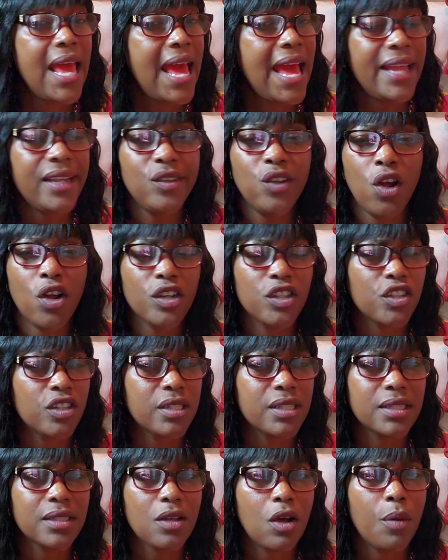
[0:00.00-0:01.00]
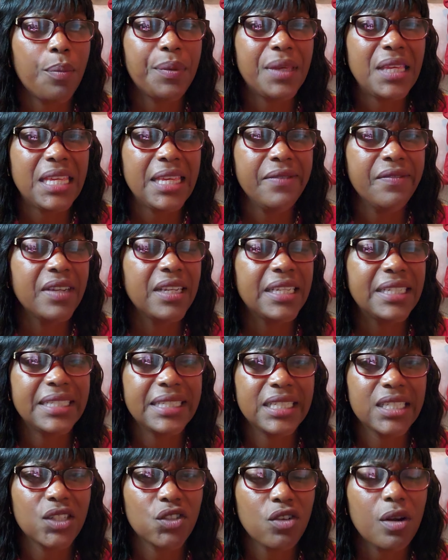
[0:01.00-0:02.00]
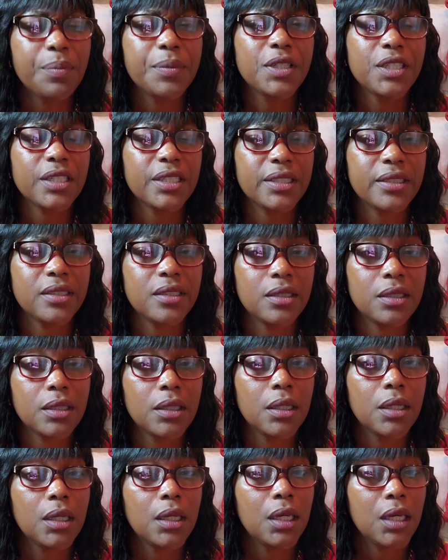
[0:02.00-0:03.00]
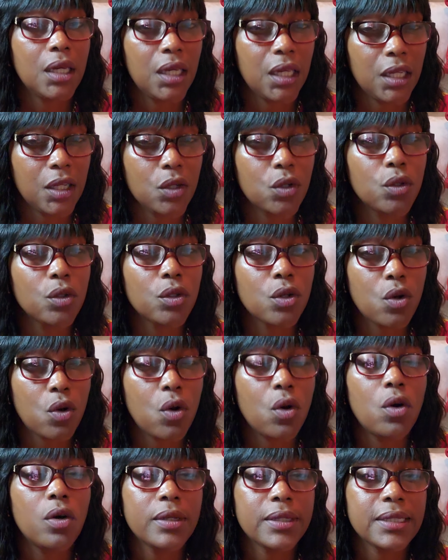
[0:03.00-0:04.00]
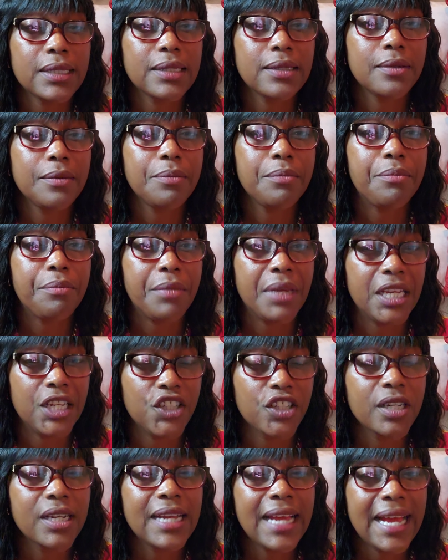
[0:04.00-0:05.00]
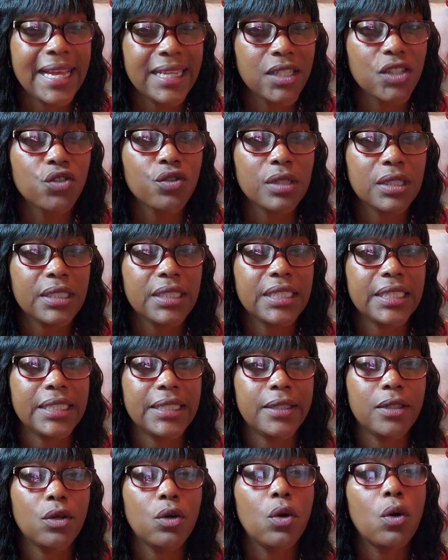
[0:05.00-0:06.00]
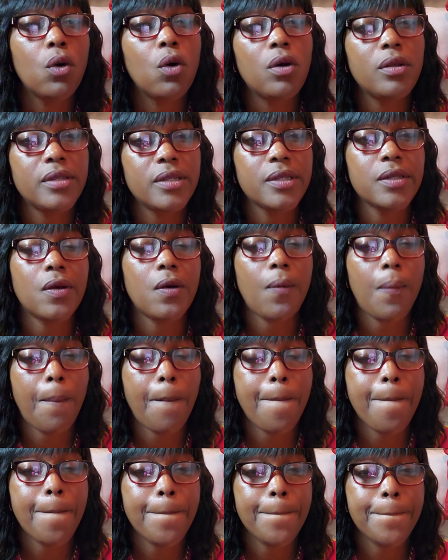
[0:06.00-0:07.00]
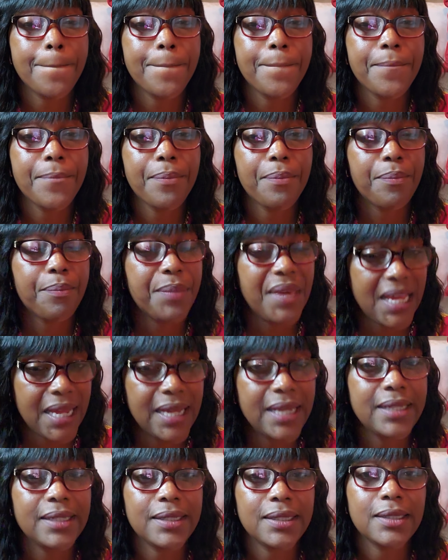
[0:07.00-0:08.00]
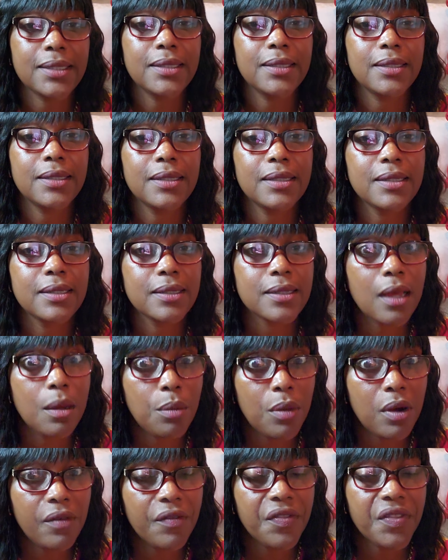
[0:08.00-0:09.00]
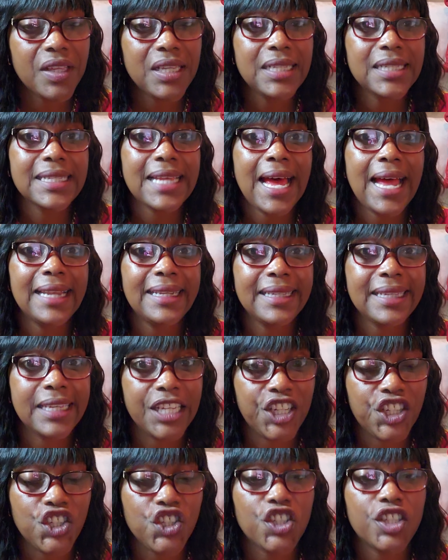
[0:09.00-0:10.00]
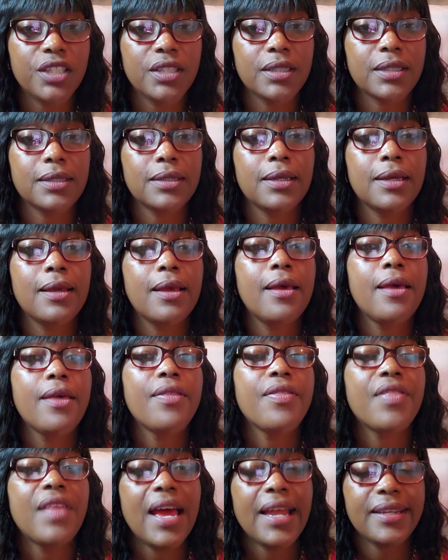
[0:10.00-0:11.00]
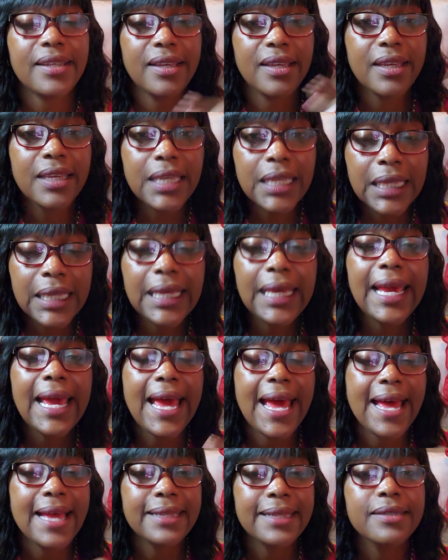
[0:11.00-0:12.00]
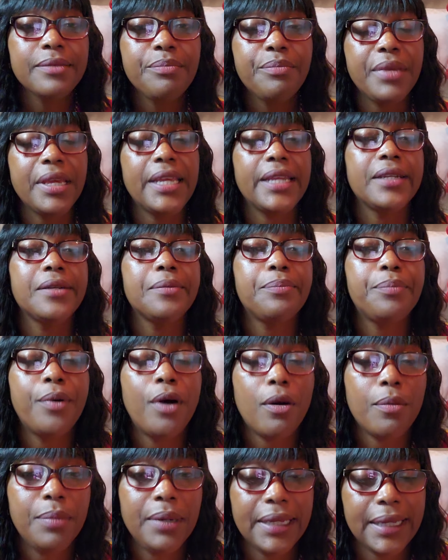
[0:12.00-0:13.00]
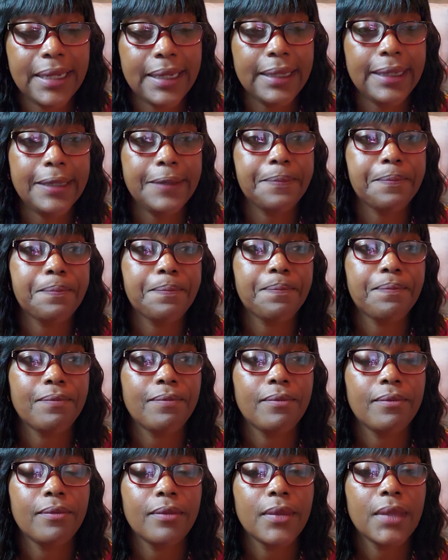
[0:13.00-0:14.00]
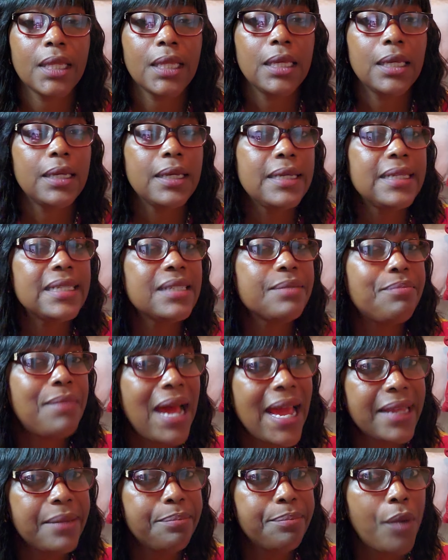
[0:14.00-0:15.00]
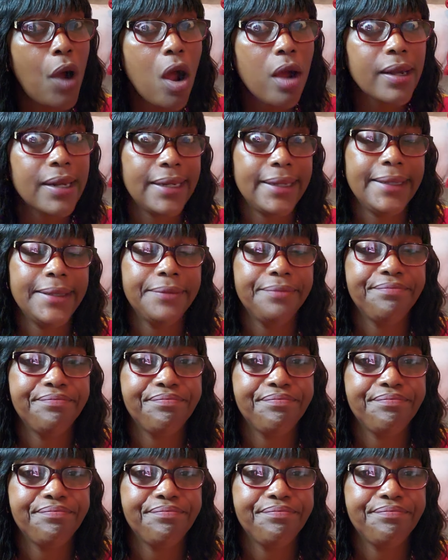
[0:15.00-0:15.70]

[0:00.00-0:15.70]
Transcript: And not just upheaval and disruption, it could cause major casualty also. Because some of these allegations that he has made publicly is mind-boggling,